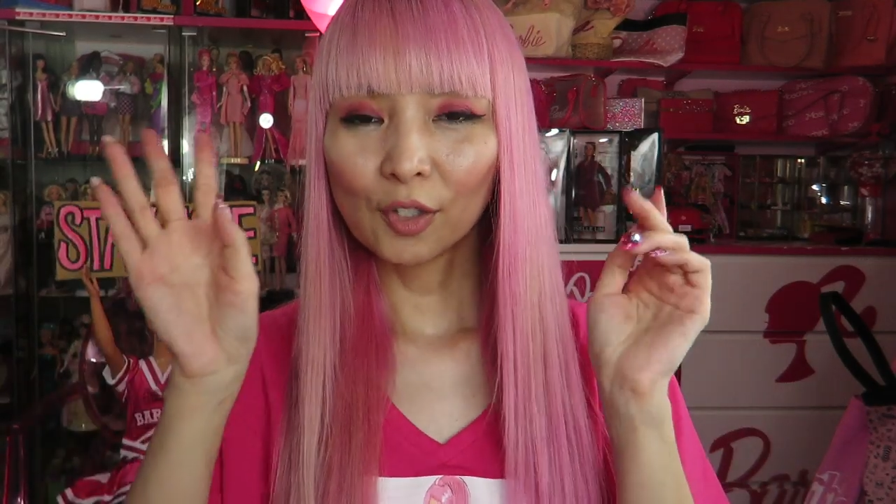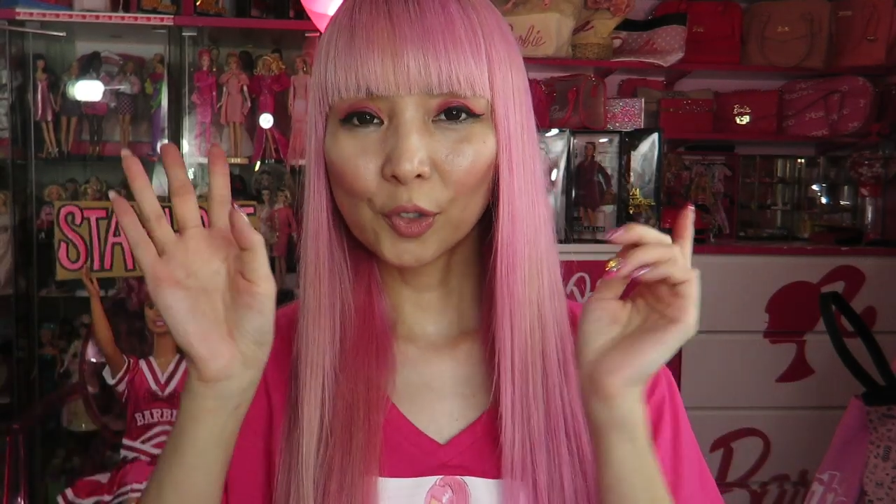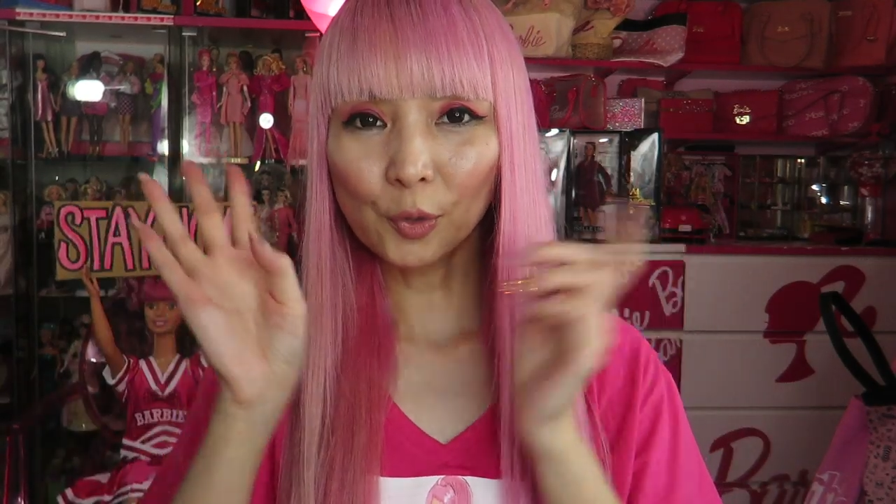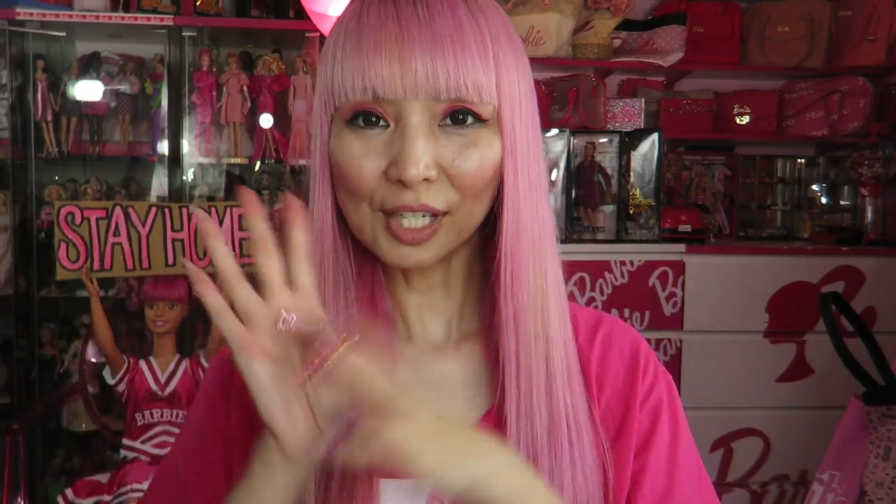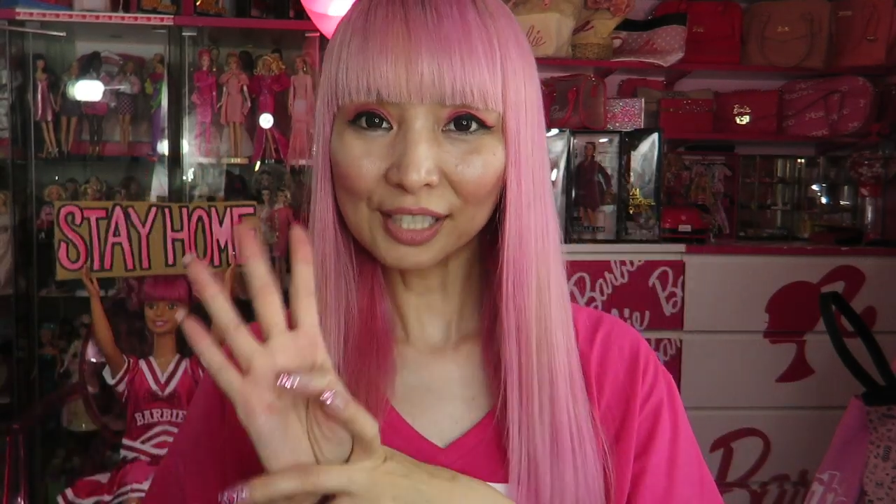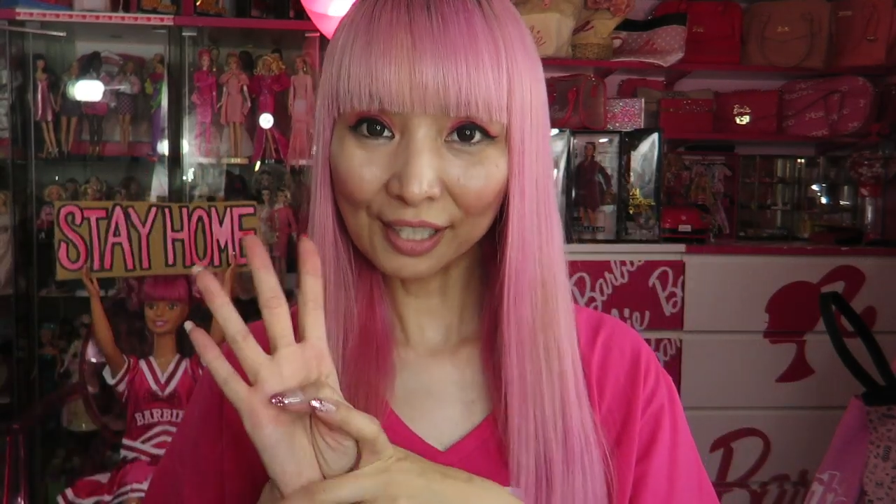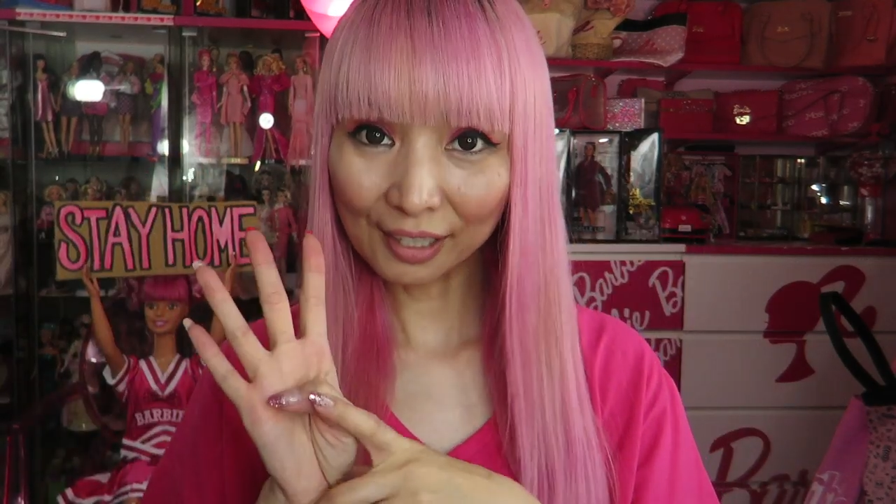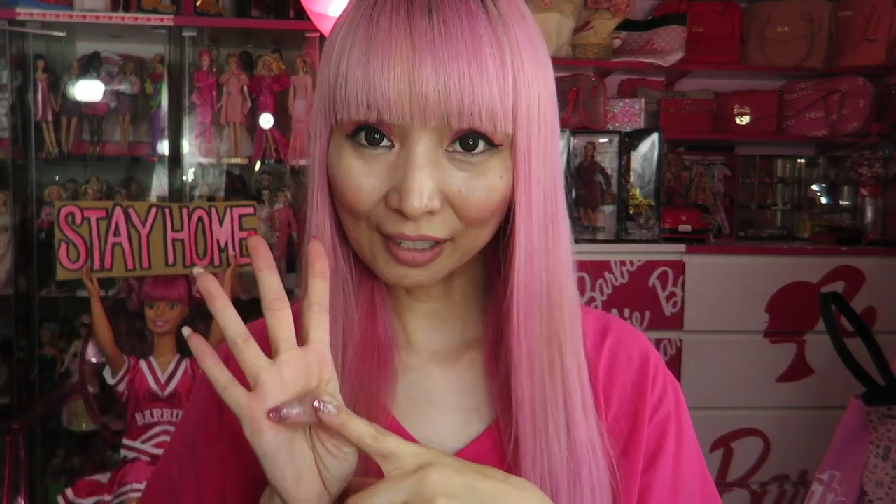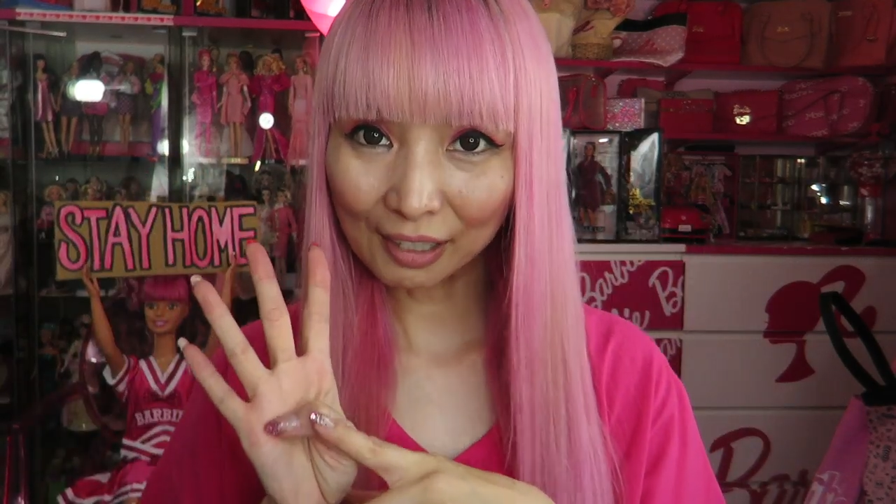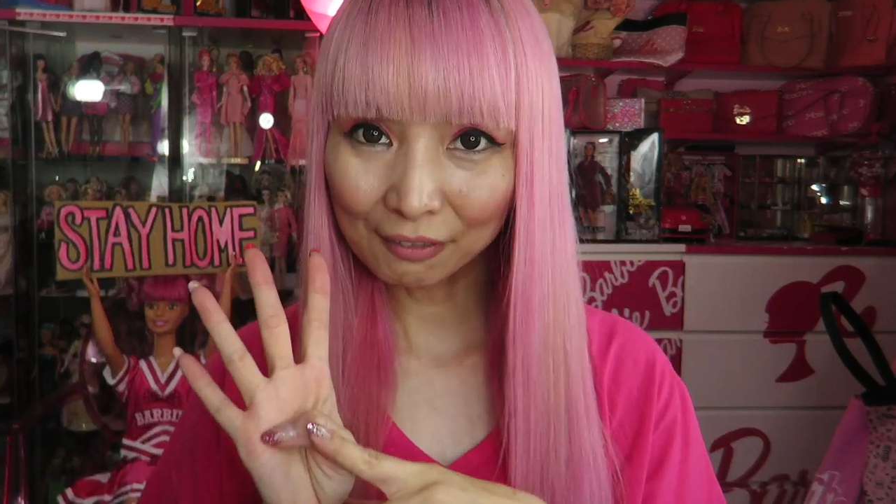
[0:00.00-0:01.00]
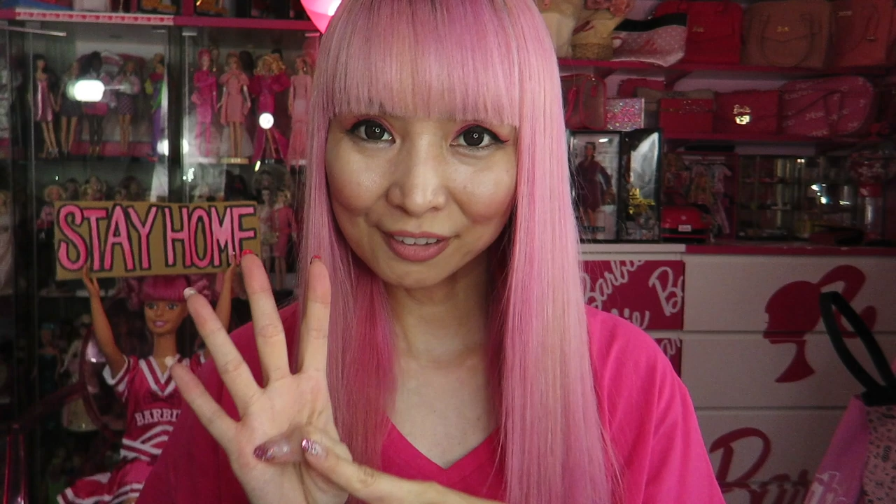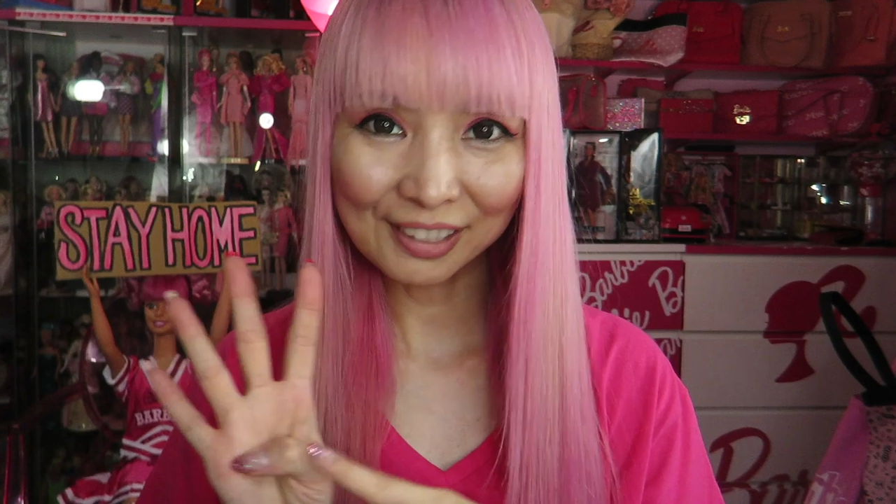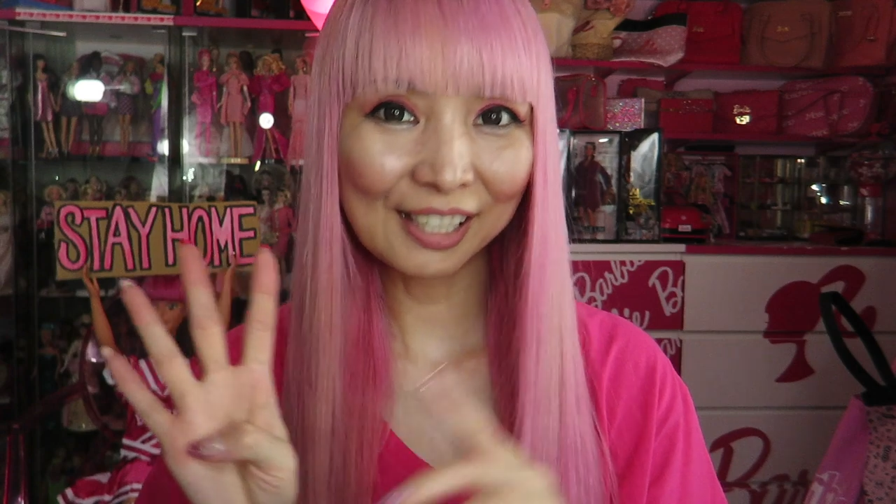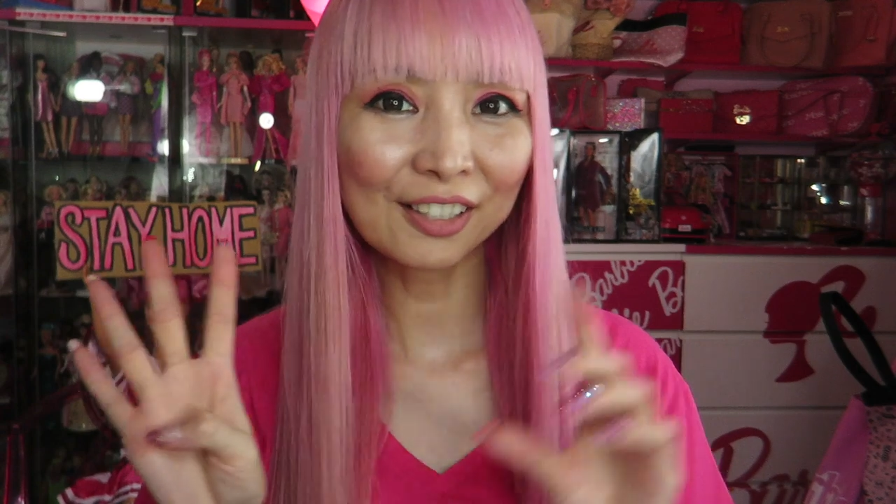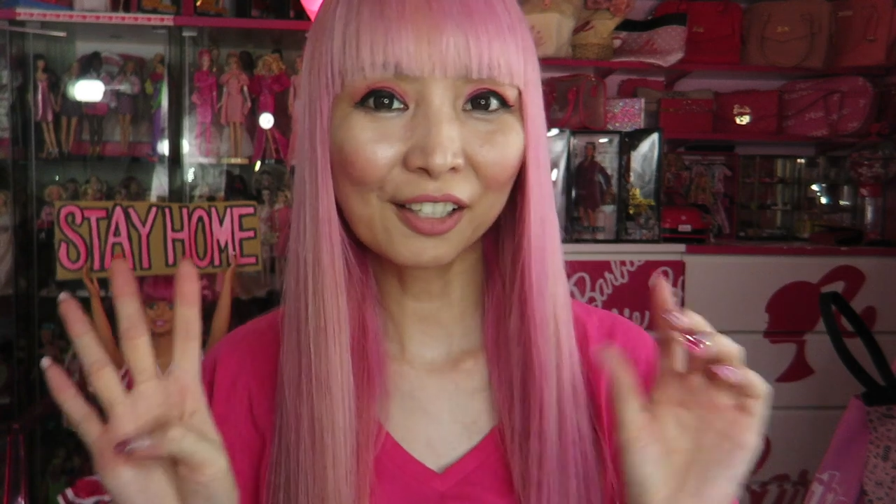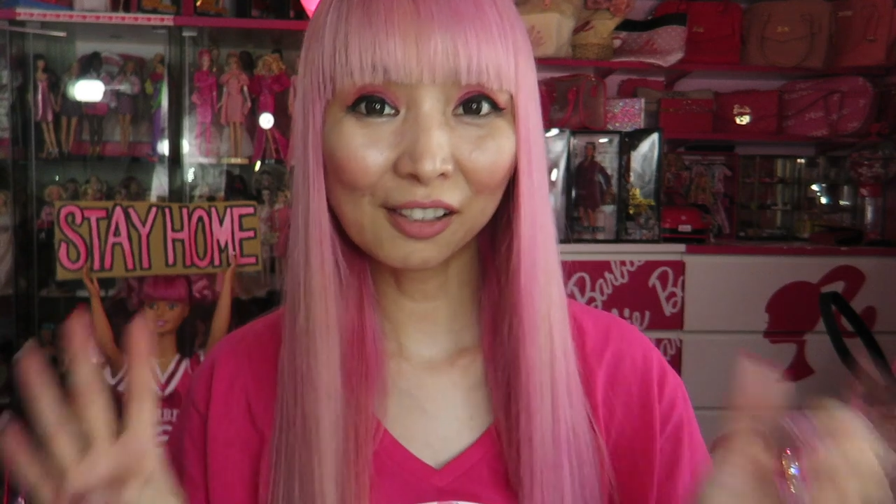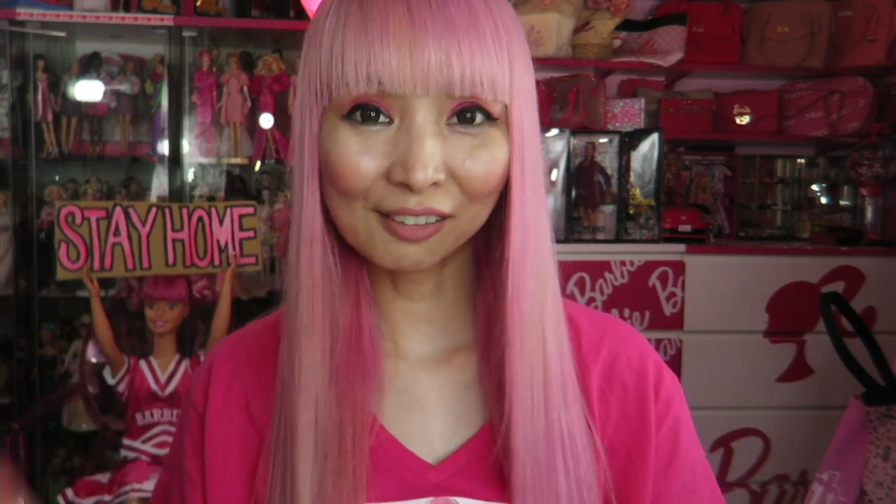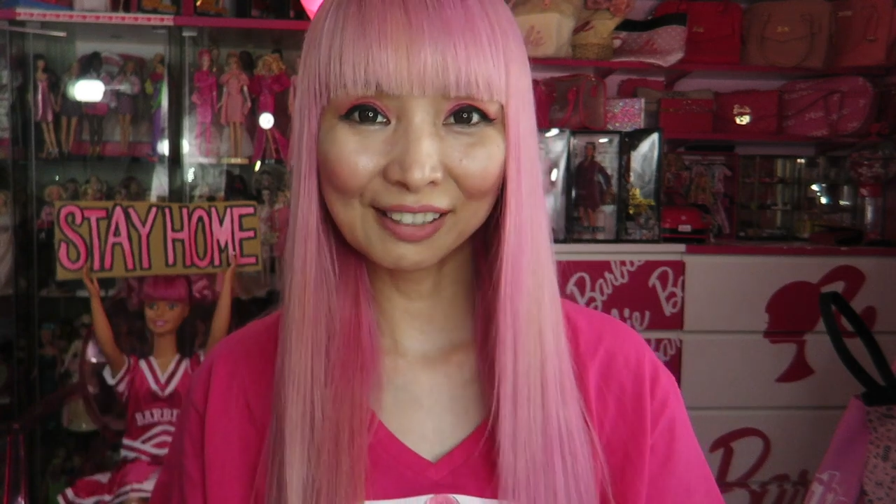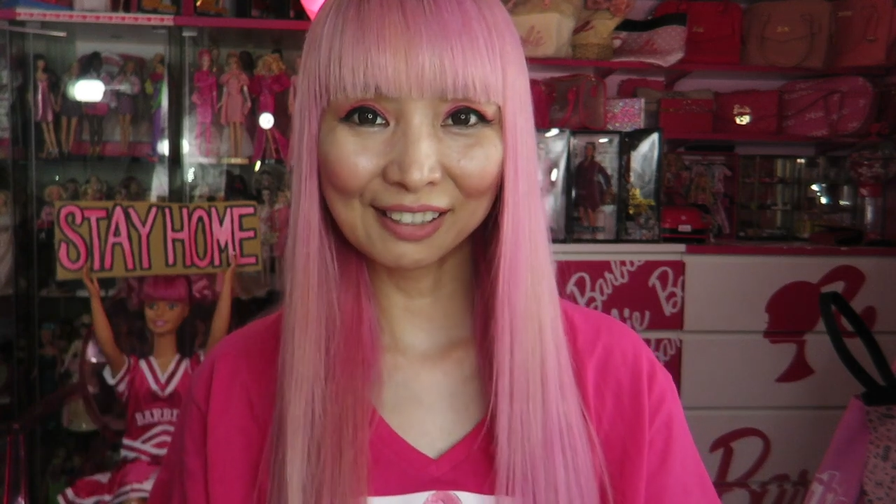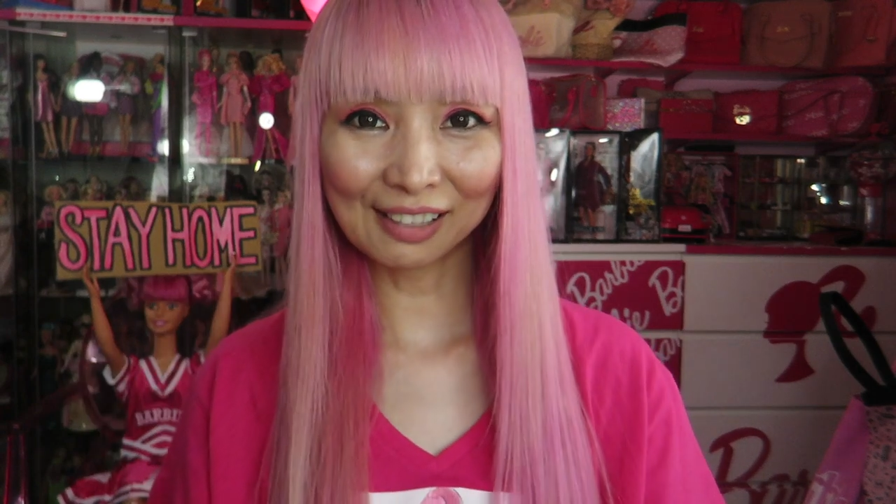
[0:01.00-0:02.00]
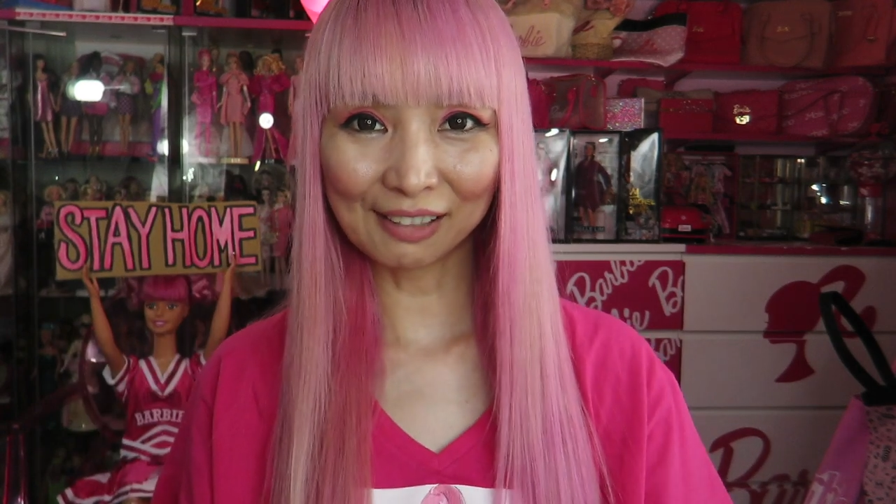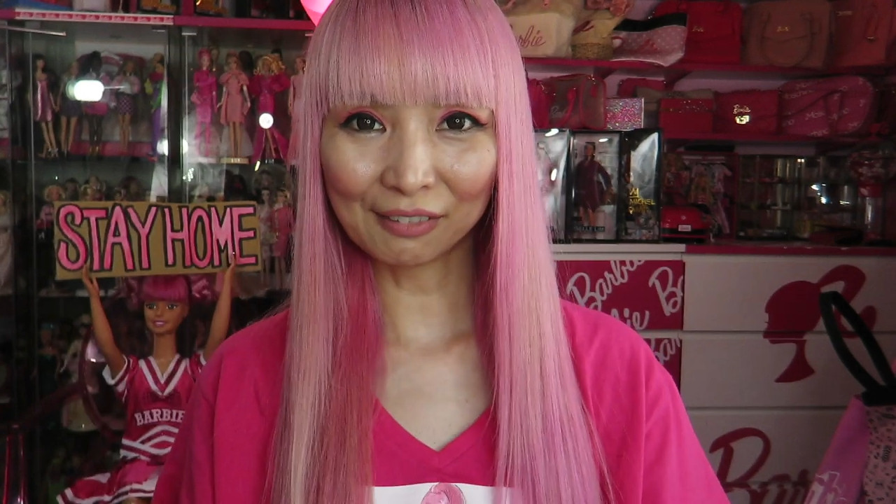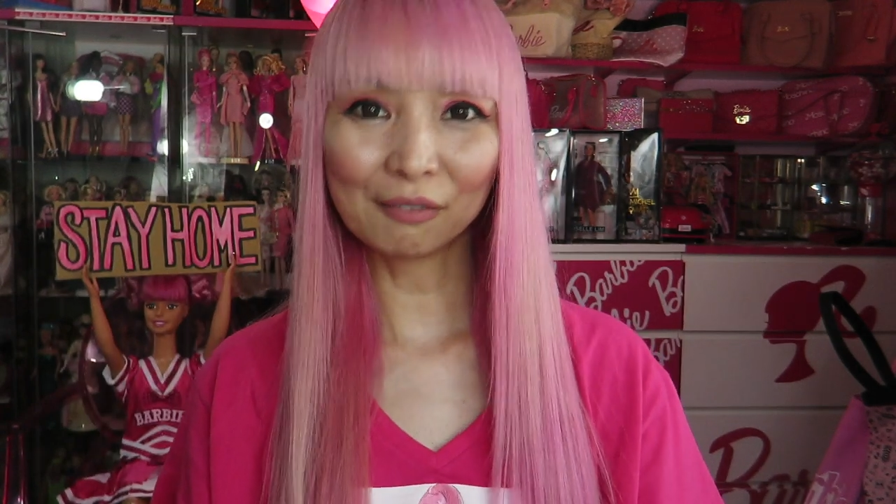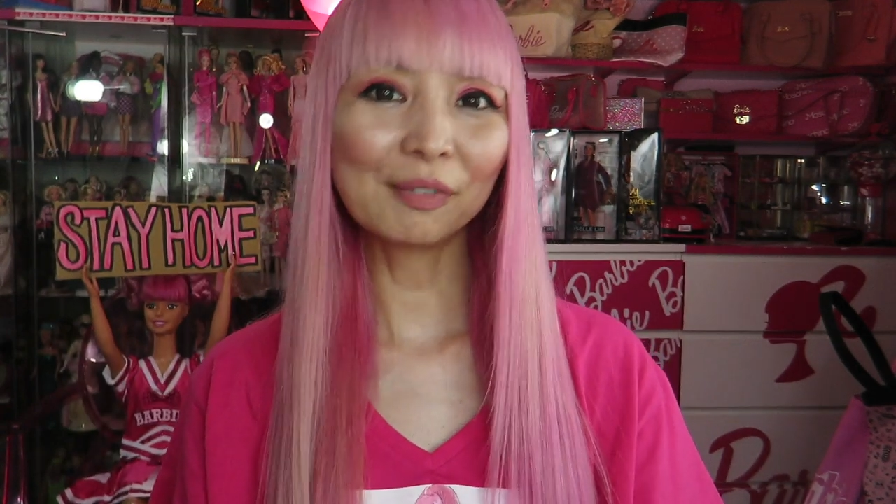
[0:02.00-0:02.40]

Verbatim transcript: straight hair iron and curling iron.